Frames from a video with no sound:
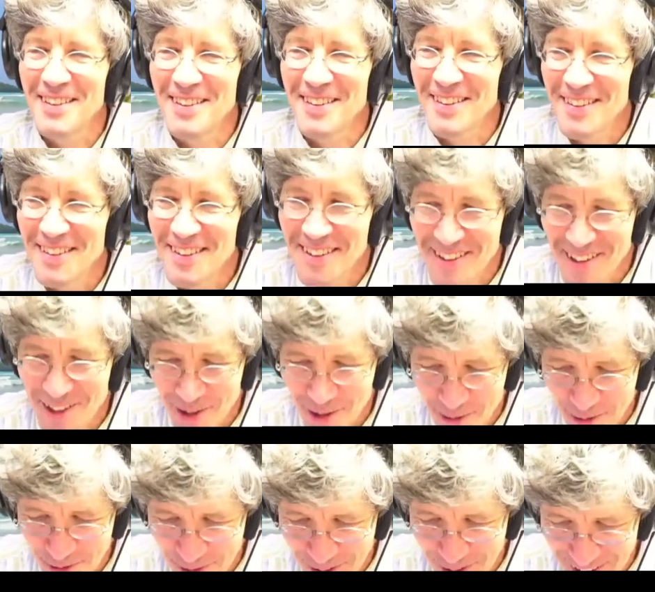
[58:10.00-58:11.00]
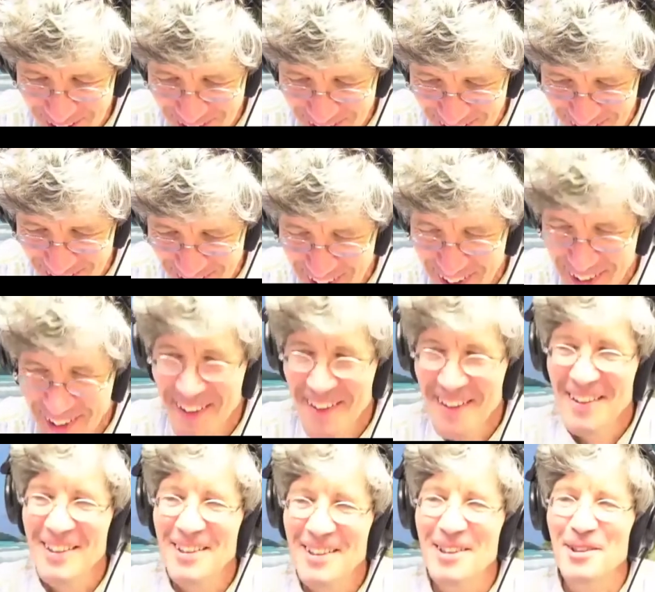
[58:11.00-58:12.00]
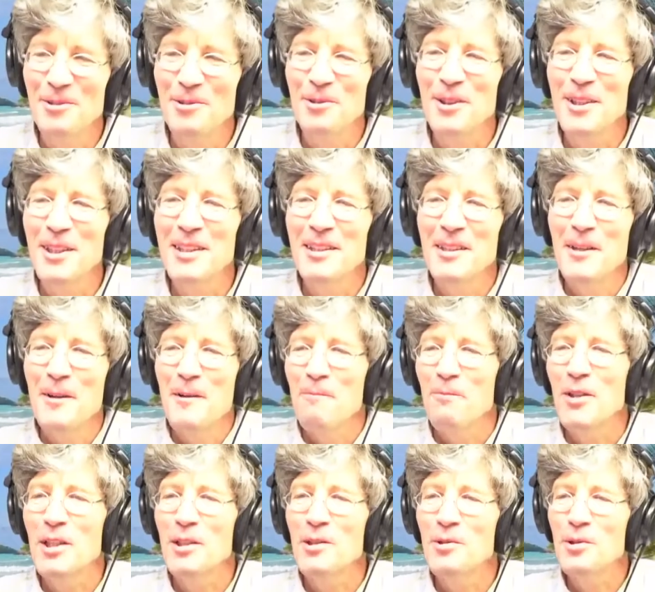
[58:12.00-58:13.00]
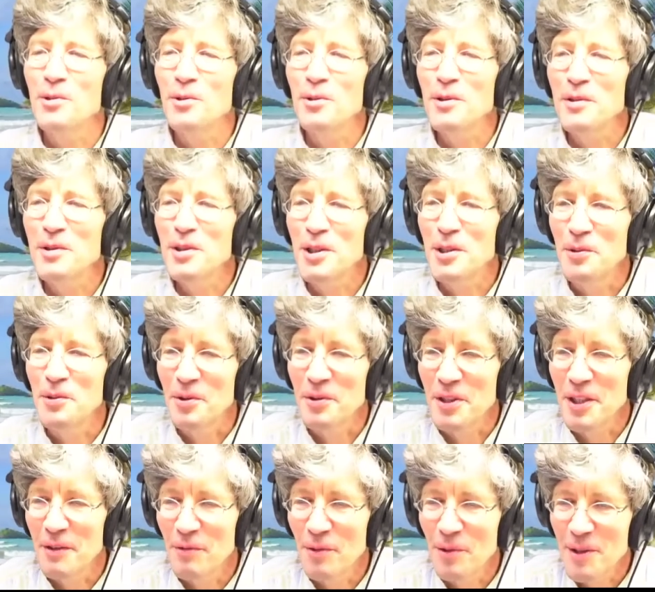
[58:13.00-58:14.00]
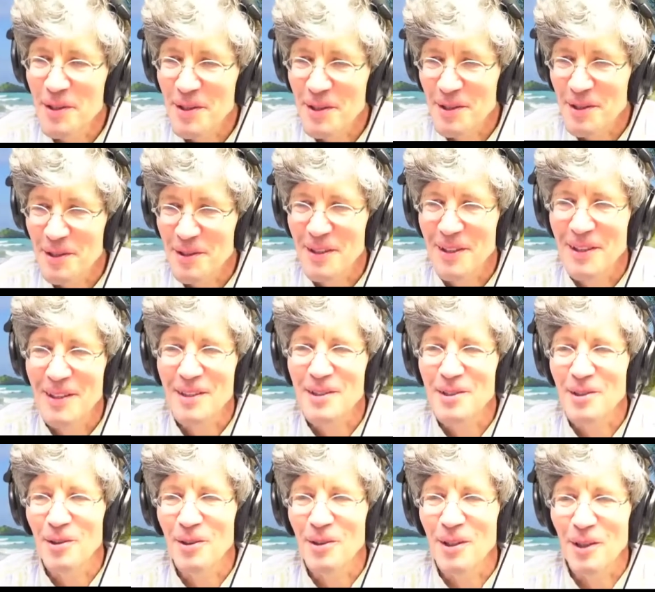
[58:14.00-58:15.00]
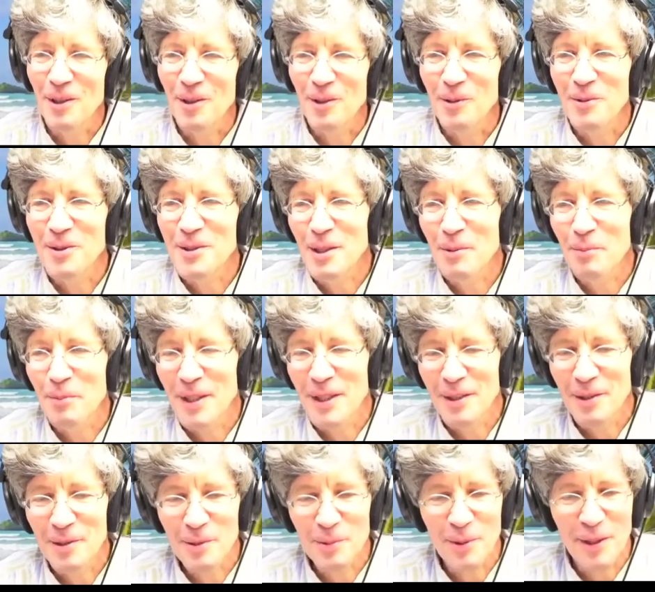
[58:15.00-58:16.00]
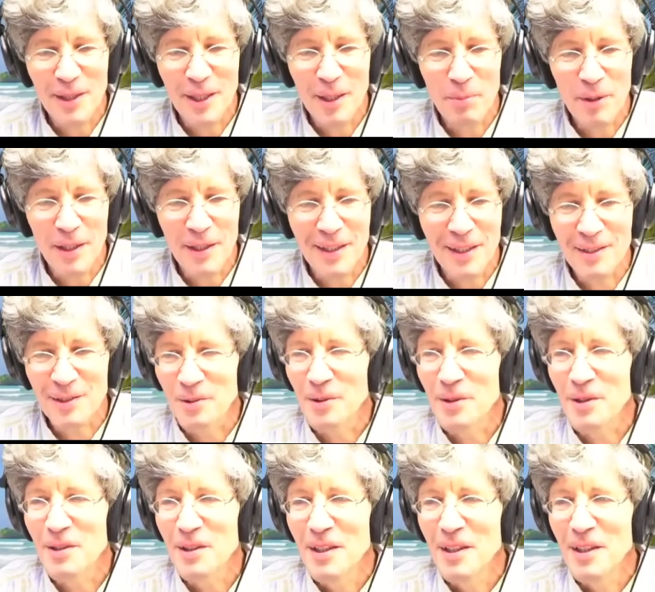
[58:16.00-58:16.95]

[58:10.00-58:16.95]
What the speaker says: It's so fun. You know, they use auto-tune on their voice to sing a song along with something else while they're playing. So you